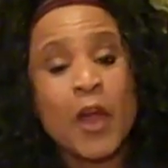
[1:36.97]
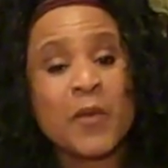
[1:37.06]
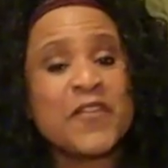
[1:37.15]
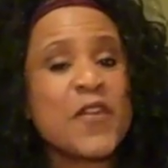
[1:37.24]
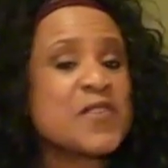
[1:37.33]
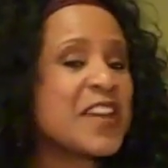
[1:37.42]
Now,
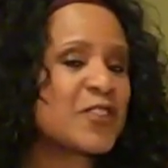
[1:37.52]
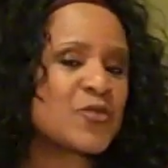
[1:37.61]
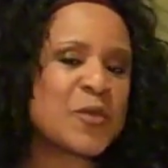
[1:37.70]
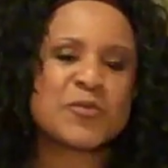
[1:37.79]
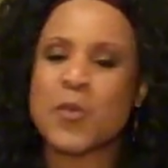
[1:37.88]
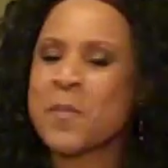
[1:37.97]
we've heard that
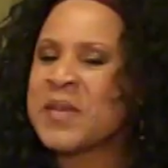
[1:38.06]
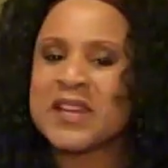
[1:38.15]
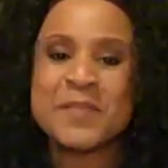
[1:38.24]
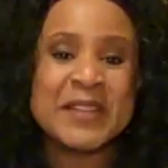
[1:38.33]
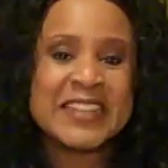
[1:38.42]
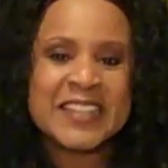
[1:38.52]
scripture many,
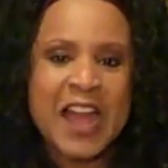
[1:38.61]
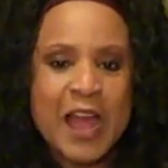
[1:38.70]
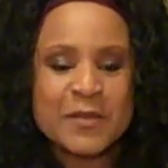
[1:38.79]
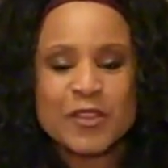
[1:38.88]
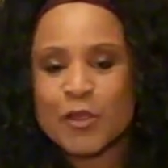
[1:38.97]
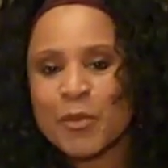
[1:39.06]
many
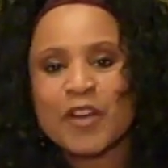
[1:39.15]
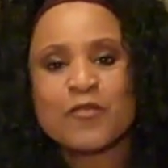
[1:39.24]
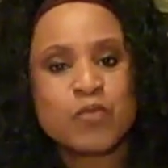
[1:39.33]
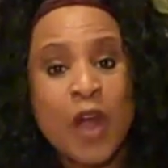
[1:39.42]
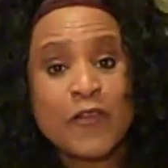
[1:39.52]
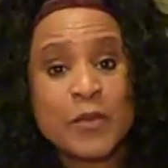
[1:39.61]
times in the book of
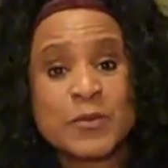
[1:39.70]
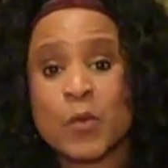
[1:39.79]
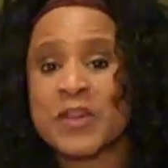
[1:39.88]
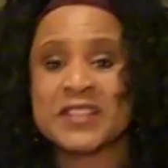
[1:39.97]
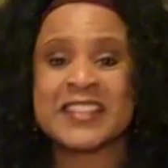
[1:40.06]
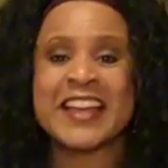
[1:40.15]
Proverbs
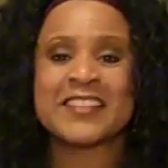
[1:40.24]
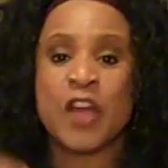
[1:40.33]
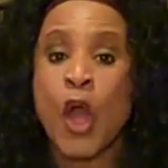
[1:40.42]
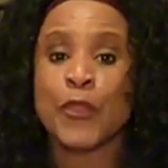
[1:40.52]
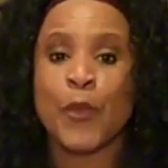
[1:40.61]
where it says,